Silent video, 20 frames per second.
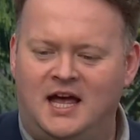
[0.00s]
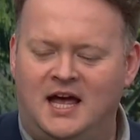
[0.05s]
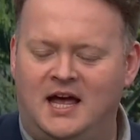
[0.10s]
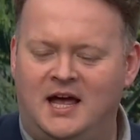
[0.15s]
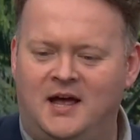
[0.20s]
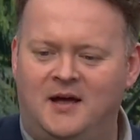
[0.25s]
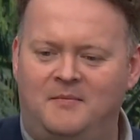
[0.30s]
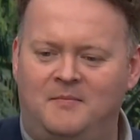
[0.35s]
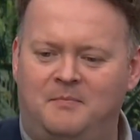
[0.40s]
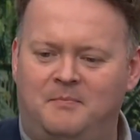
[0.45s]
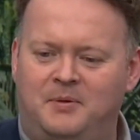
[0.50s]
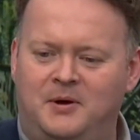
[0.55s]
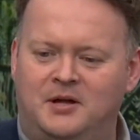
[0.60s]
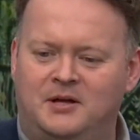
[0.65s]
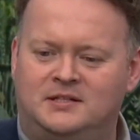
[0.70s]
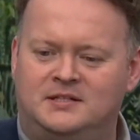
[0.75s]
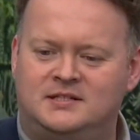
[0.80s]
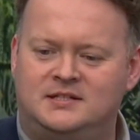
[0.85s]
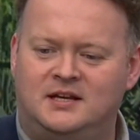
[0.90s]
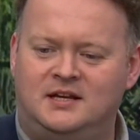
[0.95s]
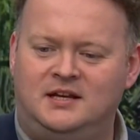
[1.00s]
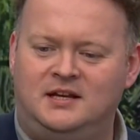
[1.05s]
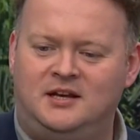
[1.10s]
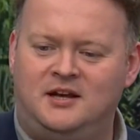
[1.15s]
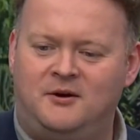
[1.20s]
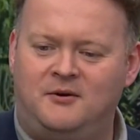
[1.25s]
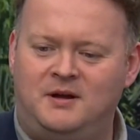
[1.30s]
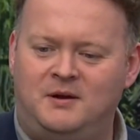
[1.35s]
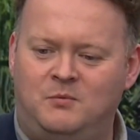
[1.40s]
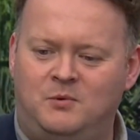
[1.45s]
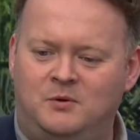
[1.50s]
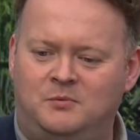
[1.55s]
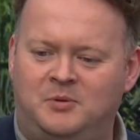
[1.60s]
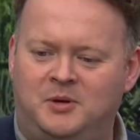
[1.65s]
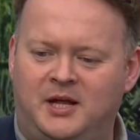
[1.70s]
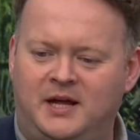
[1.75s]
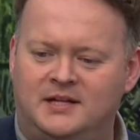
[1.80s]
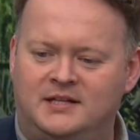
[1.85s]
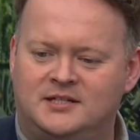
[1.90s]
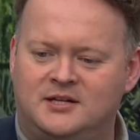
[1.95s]
But, he will
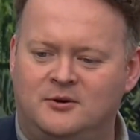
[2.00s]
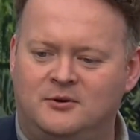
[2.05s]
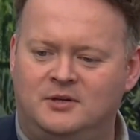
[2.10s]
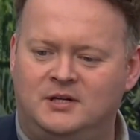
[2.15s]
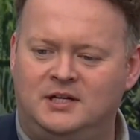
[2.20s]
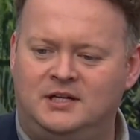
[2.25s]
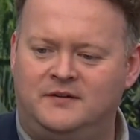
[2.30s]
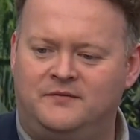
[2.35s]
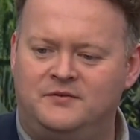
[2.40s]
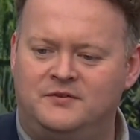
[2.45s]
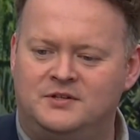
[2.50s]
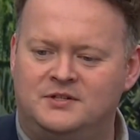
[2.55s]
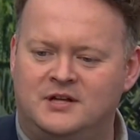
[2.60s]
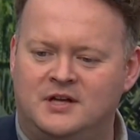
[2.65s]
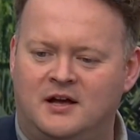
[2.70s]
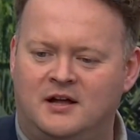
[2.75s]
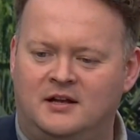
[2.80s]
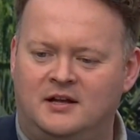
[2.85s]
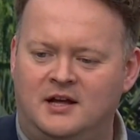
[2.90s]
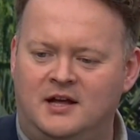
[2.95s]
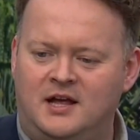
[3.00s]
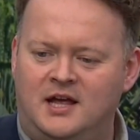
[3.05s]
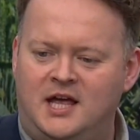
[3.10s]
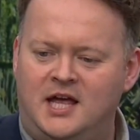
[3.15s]
play a totally different style.